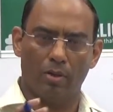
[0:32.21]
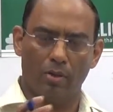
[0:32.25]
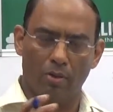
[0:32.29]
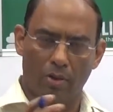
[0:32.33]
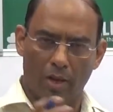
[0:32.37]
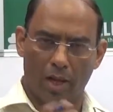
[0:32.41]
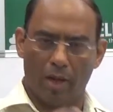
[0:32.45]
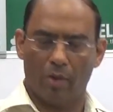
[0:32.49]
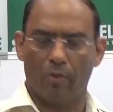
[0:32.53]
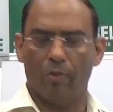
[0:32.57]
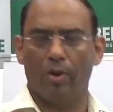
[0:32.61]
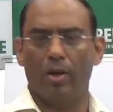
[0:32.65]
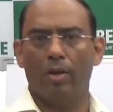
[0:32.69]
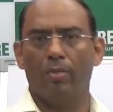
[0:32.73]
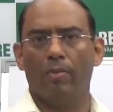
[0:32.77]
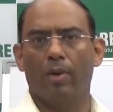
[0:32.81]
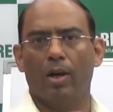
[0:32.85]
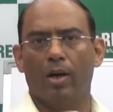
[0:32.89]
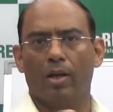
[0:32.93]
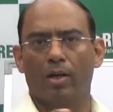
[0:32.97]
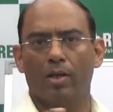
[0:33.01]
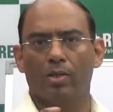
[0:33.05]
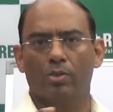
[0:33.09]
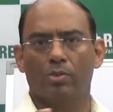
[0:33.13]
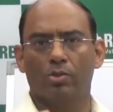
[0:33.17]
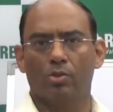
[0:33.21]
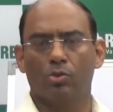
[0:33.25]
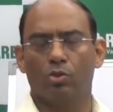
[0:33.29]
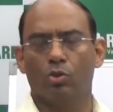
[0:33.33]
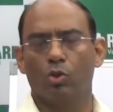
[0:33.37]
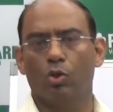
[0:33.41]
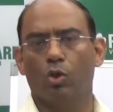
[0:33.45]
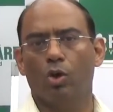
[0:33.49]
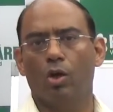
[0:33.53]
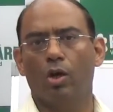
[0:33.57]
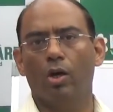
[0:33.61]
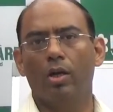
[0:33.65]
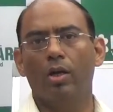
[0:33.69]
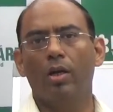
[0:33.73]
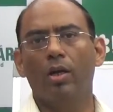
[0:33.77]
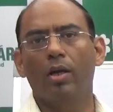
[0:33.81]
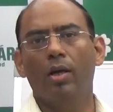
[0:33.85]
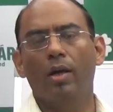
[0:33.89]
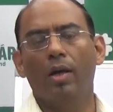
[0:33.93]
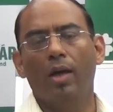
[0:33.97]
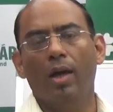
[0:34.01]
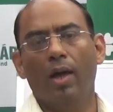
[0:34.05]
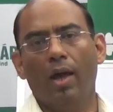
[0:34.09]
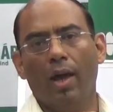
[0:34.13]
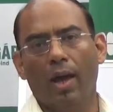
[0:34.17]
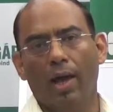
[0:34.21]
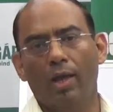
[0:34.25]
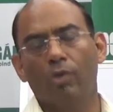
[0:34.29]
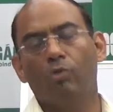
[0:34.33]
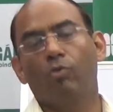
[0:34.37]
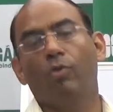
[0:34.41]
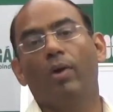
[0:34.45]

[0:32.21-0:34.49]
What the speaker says: equity markets and so on, as